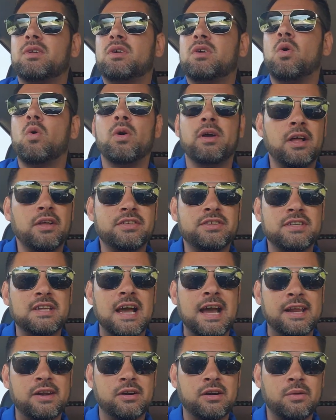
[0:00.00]
Cordell
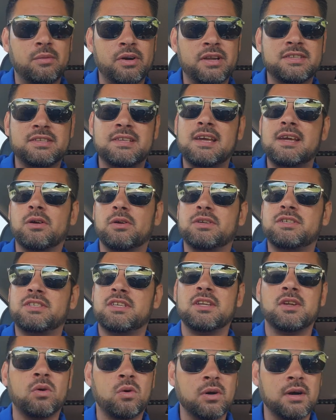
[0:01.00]
Snyder, I want to say, or
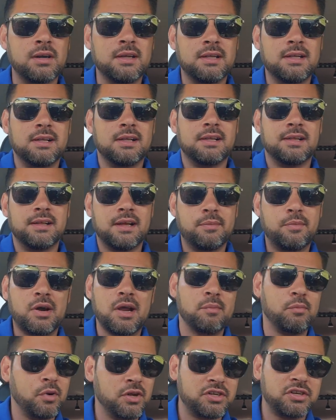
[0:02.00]
Sinor. I
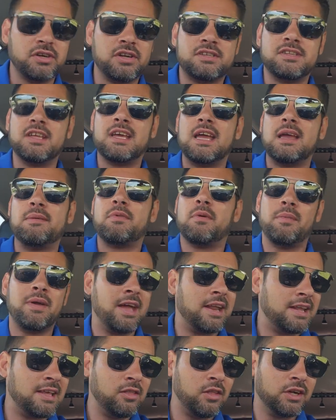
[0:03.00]
probably butchered his name, but
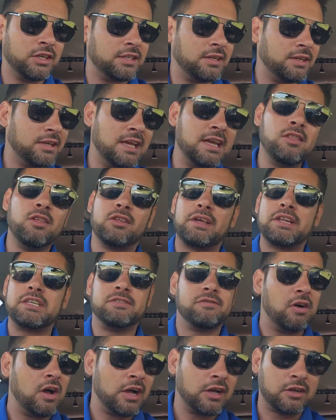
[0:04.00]
man, he looked like
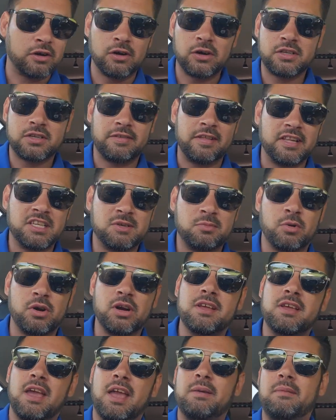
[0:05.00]
Javon Curse in that
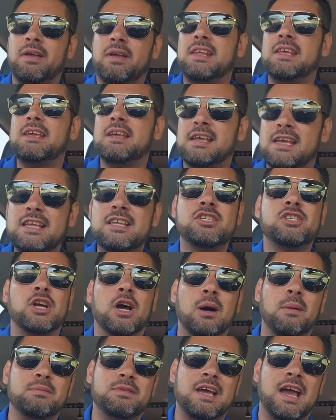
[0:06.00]
spring game, man. He
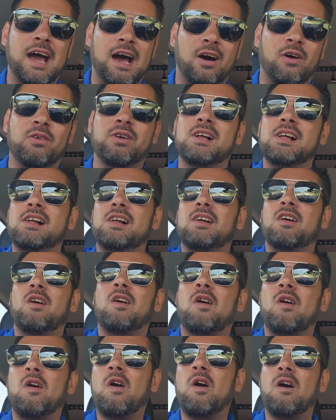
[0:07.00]
jumped out
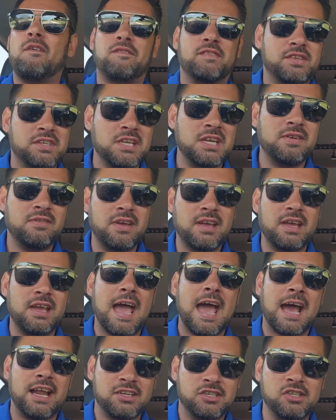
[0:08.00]
off the TV
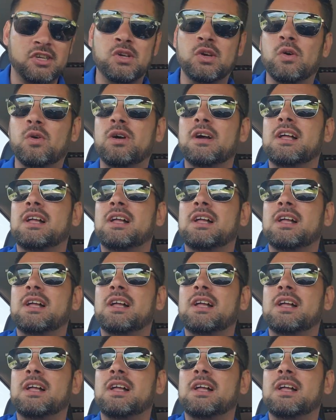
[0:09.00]
at you